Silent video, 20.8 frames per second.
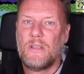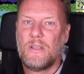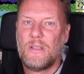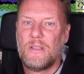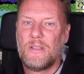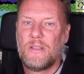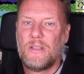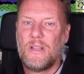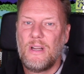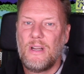
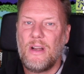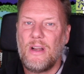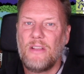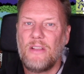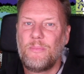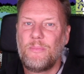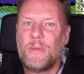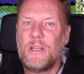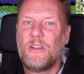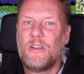there
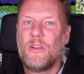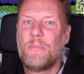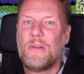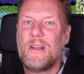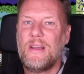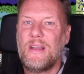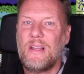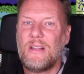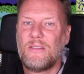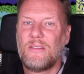has been
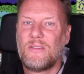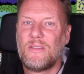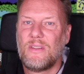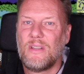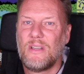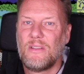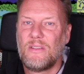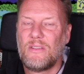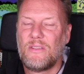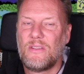complaints
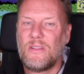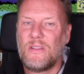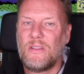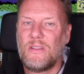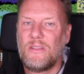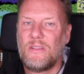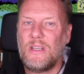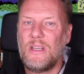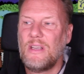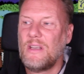that
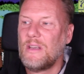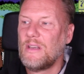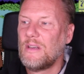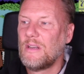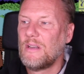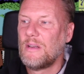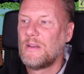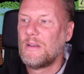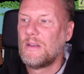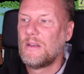
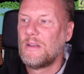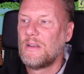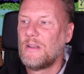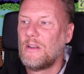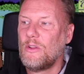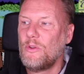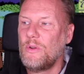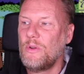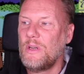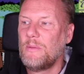the
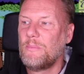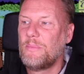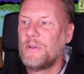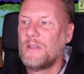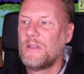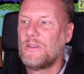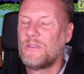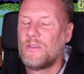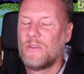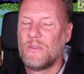loading
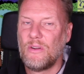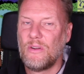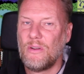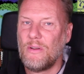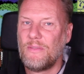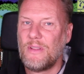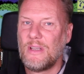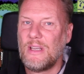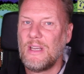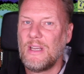picture
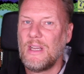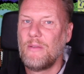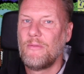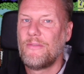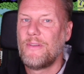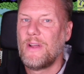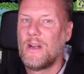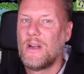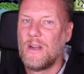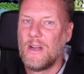of the game
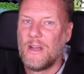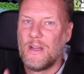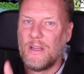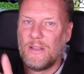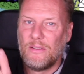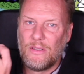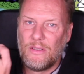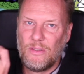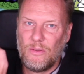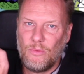
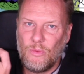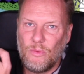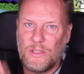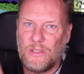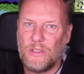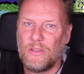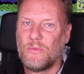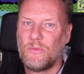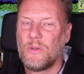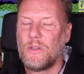FairLight,
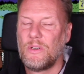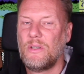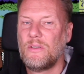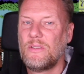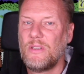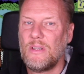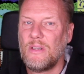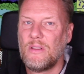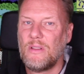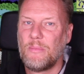which is what you
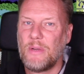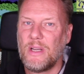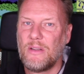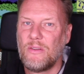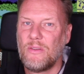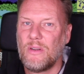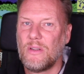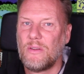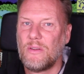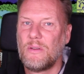see in the
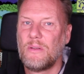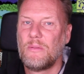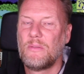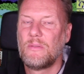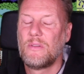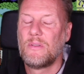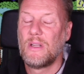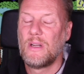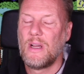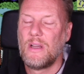background,
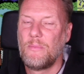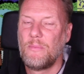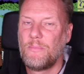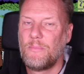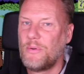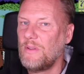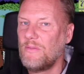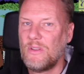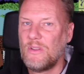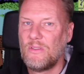that I
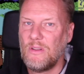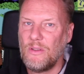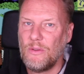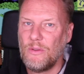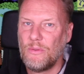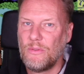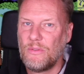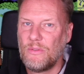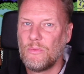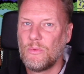previously
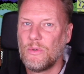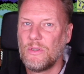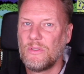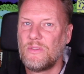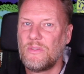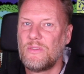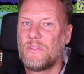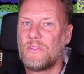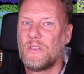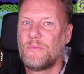used,
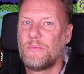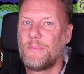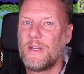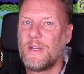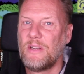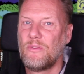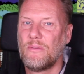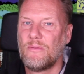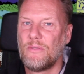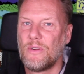was the
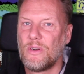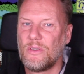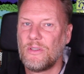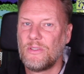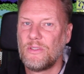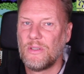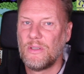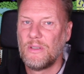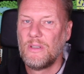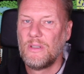Spectrum
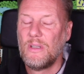version.